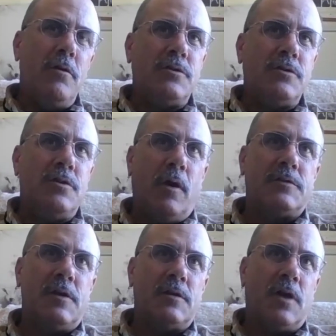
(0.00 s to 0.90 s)
guys do when
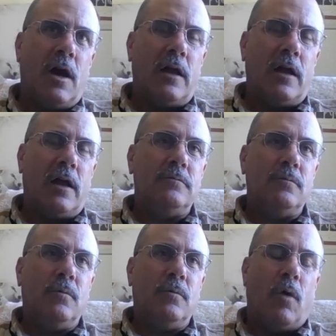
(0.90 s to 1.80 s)
it's this hot
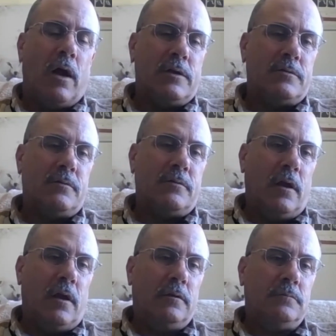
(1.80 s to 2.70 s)
work-wise,
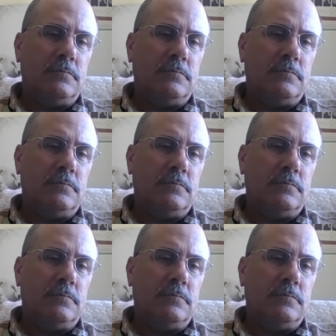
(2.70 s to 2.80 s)
Ryan?